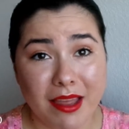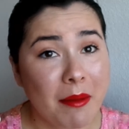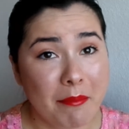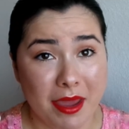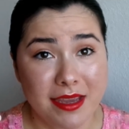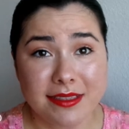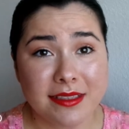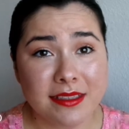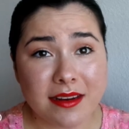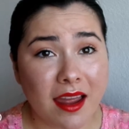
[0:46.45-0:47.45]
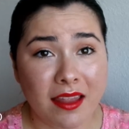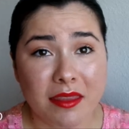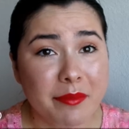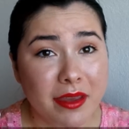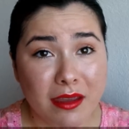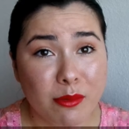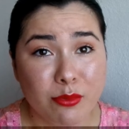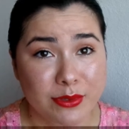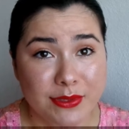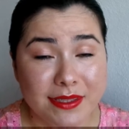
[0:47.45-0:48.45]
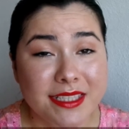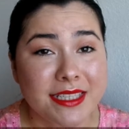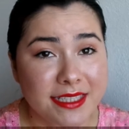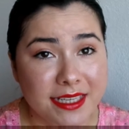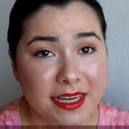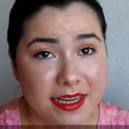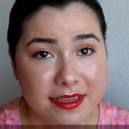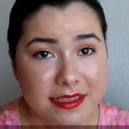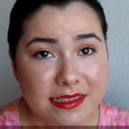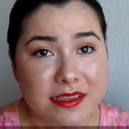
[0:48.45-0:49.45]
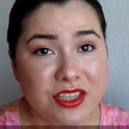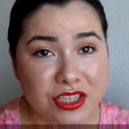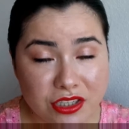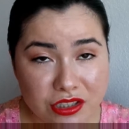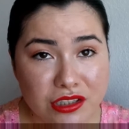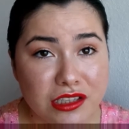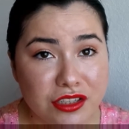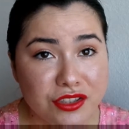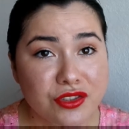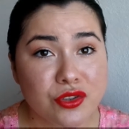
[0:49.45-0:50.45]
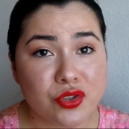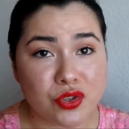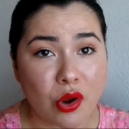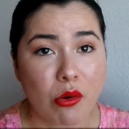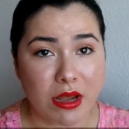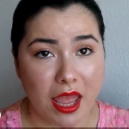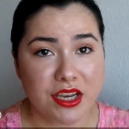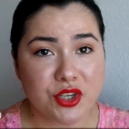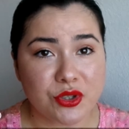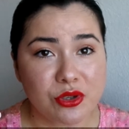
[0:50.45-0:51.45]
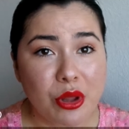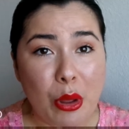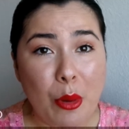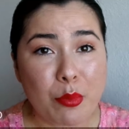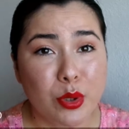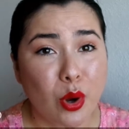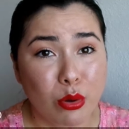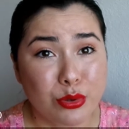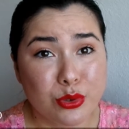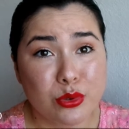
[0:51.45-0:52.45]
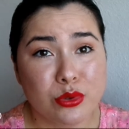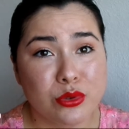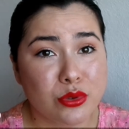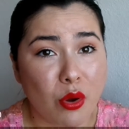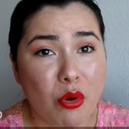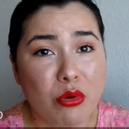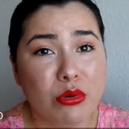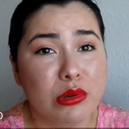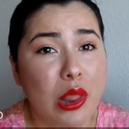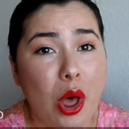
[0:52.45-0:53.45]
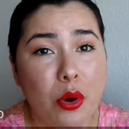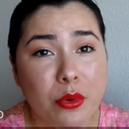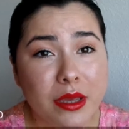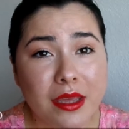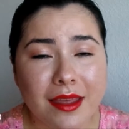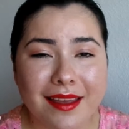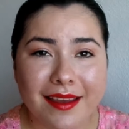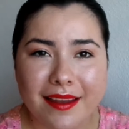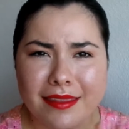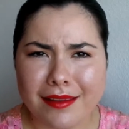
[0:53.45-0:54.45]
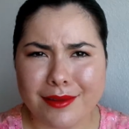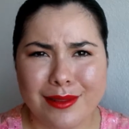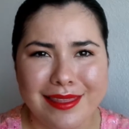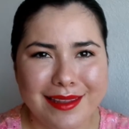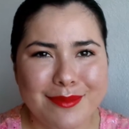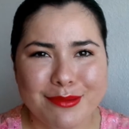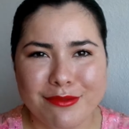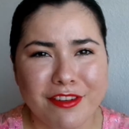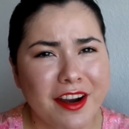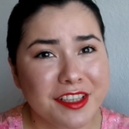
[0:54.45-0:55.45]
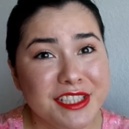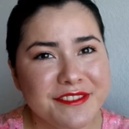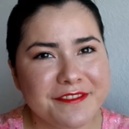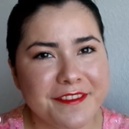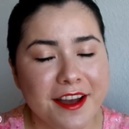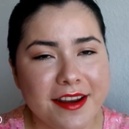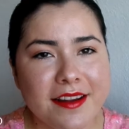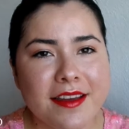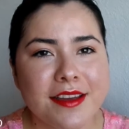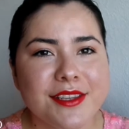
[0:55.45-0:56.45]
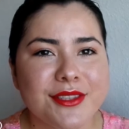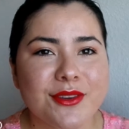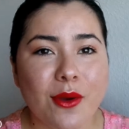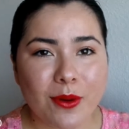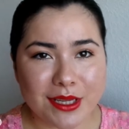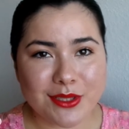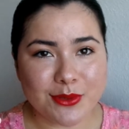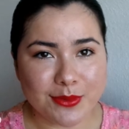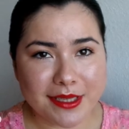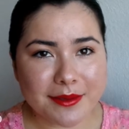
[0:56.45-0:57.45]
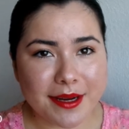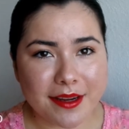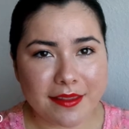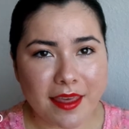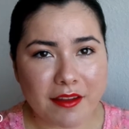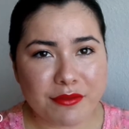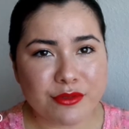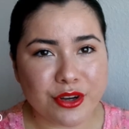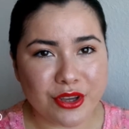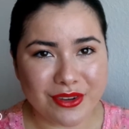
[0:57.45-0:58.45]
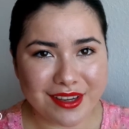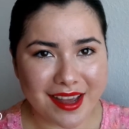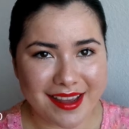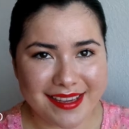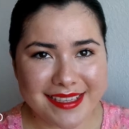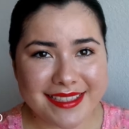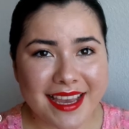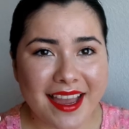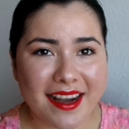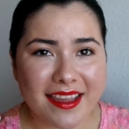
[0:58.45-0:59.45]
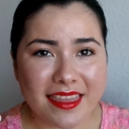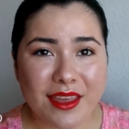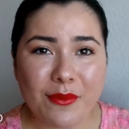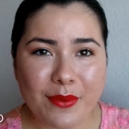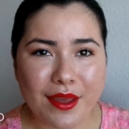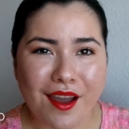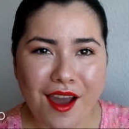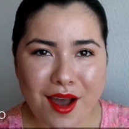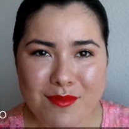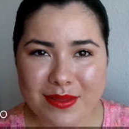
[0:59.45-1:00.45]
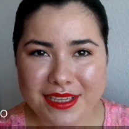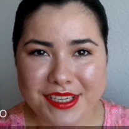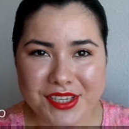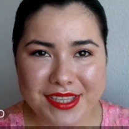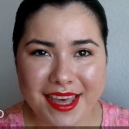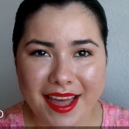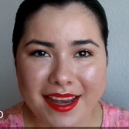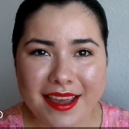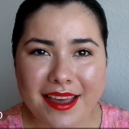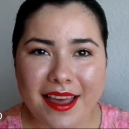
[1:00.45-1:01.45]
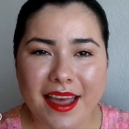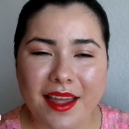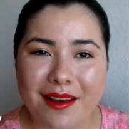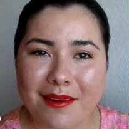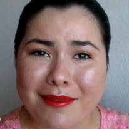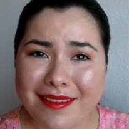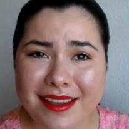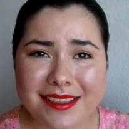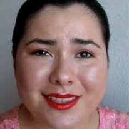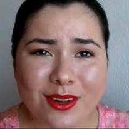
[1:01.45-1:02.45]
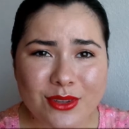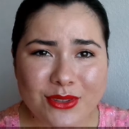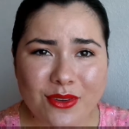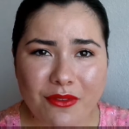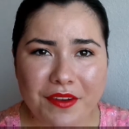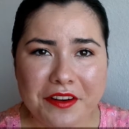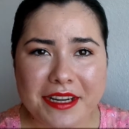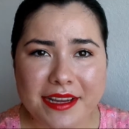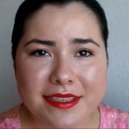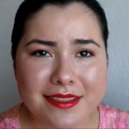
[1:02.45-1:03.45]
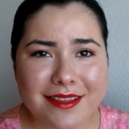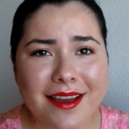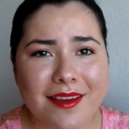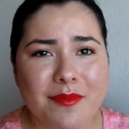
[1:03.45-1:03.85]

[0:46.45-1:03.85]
amazing, and the makeup was genius because she just looked so natural but also so glowy, and then the lip very fun. So I wanted to recreate that for you guys, and I think we accomplished that. And it's also a very nice look